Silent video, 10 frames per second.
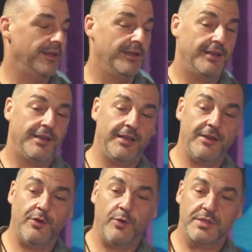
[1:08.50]
Hey, yo,
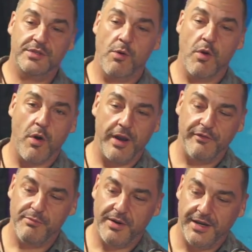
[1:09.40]
what's going on,
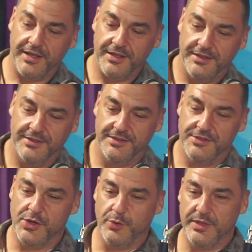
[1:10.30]
everybody?
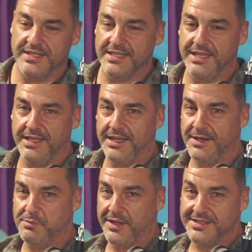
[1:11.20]
Joey C in the
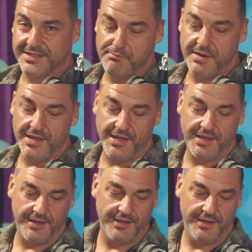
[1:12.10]
place to be.